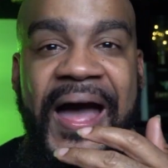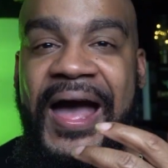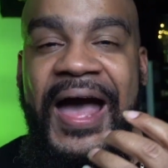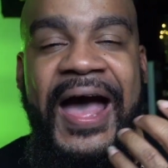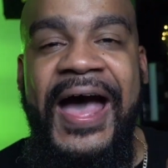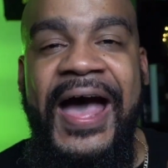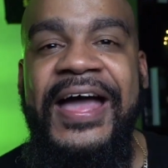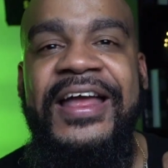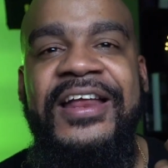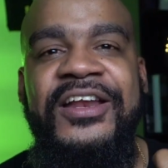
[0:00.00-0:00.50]

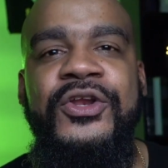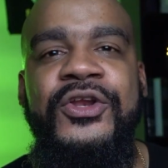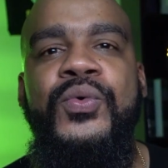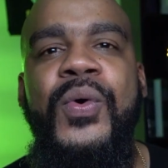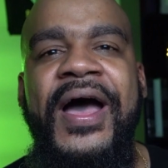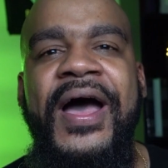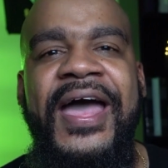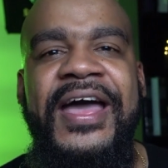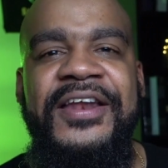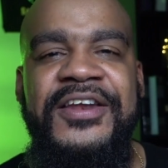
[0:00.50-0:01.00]
I knew I
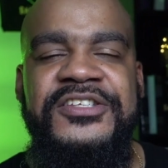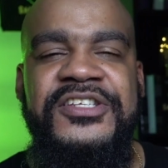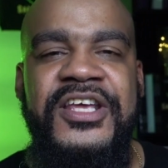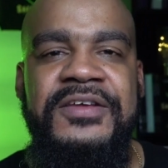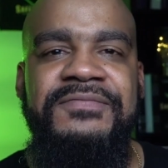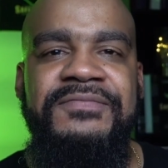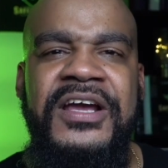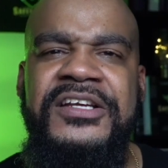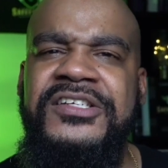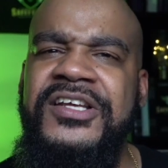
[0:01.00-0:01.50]
had this
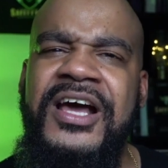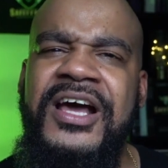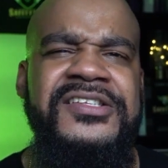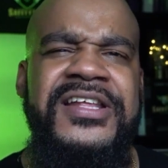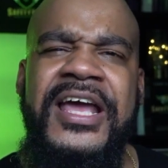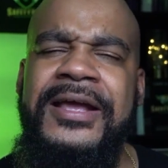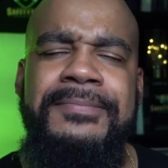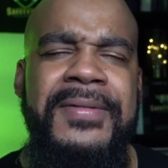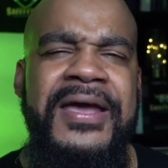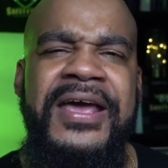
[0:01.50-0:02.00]
conviction. I was
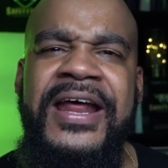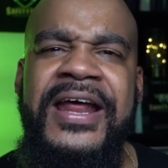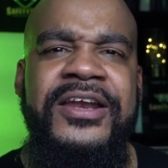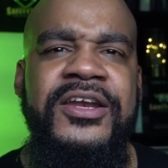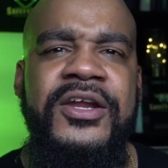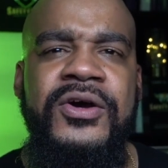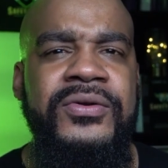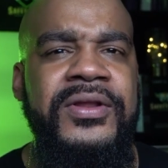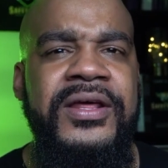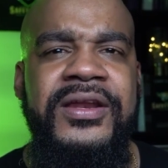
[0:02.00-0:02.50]
like, man, I
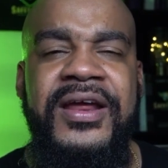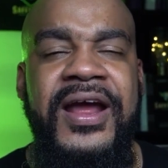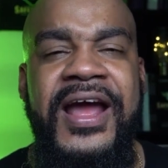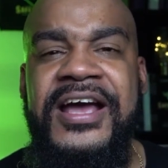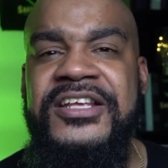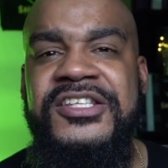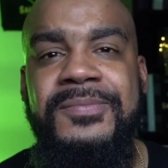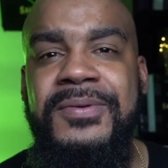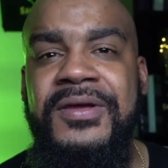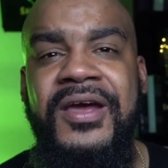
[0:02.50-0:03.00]
know that there has
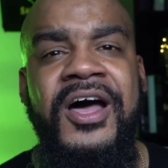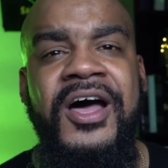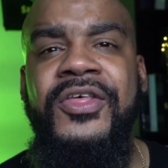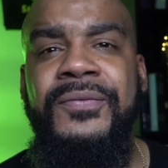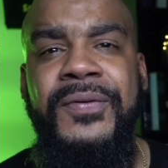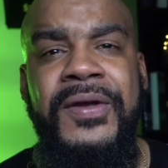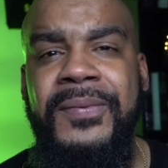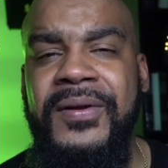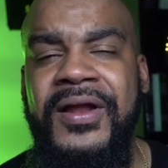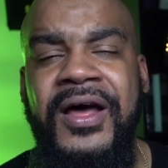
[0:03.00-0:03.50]
to be other
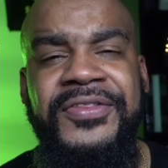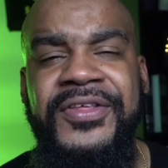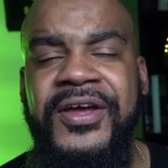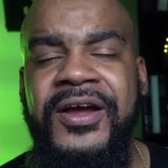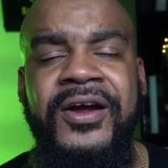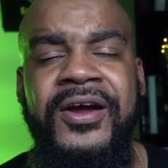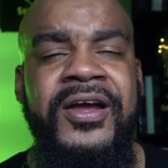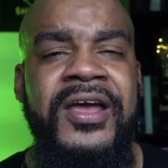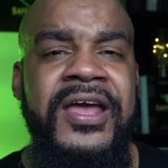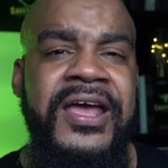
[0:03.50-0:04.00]
people out
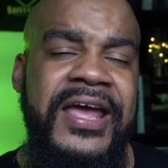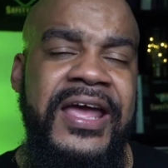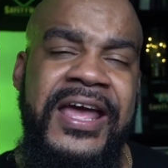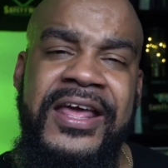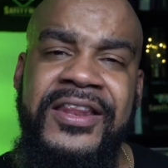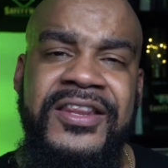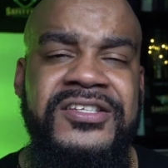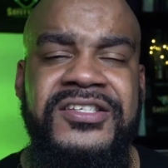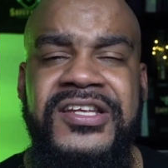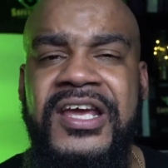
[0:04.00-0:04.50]
there in
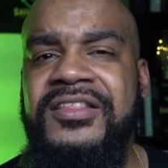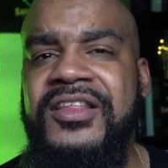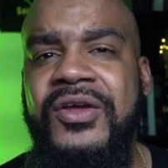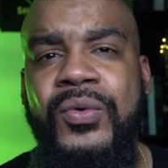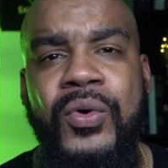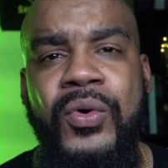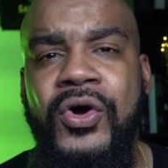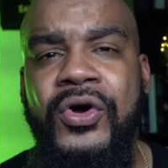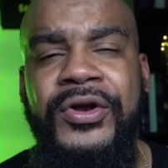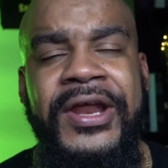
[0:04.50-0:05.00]
the safety
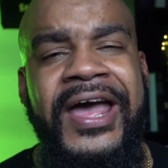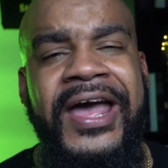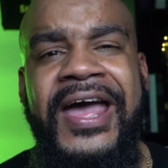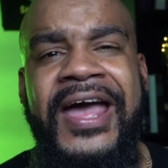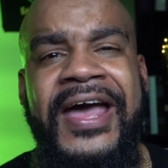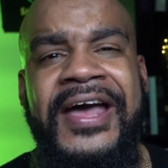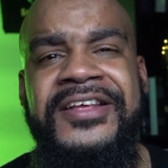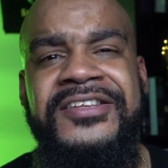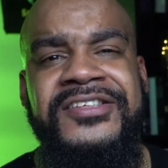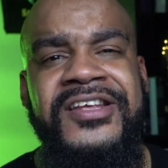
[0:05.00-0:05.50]
world that
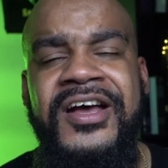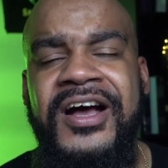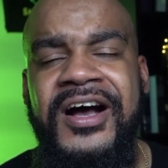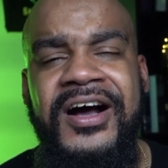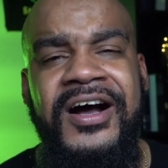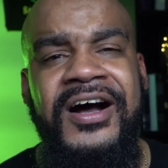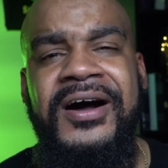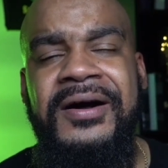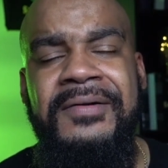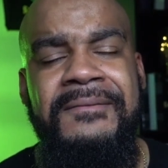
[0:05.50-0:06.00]
has
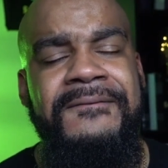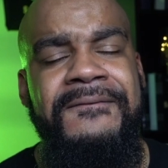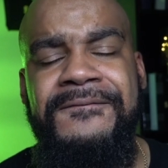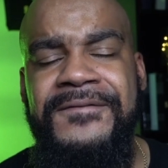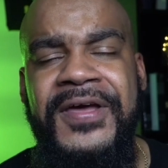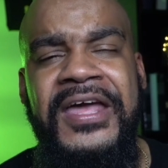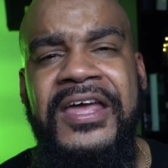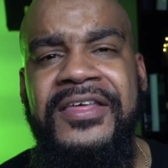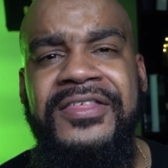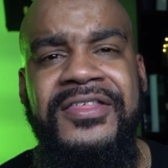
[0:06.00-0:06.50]

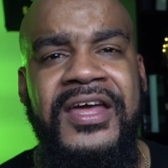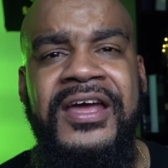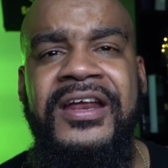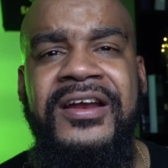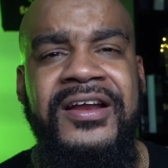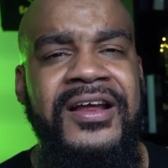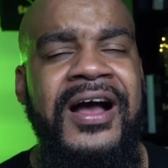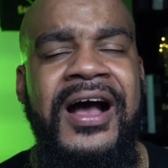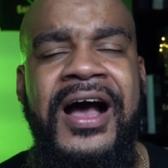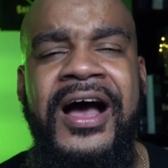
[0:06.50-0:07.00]
faith in
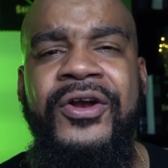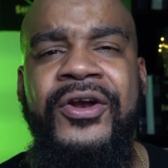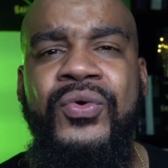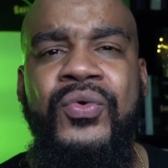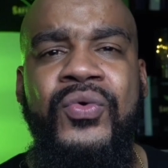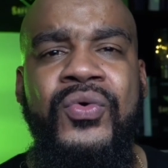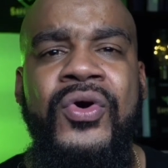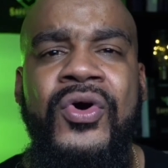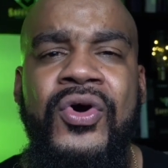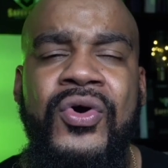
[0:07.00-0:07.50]
God,
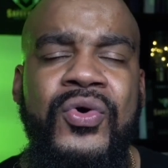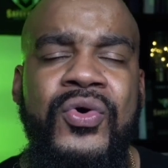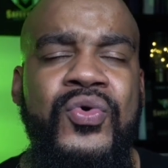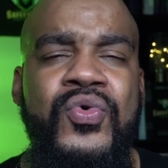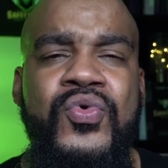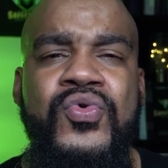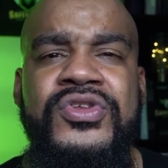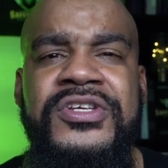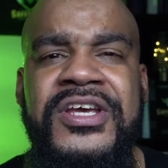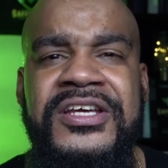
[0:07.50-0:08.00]

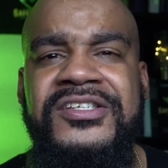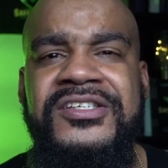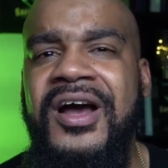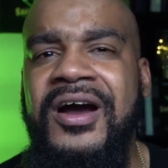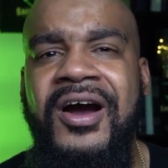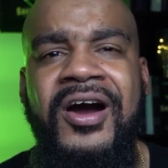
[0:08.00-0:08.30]
who just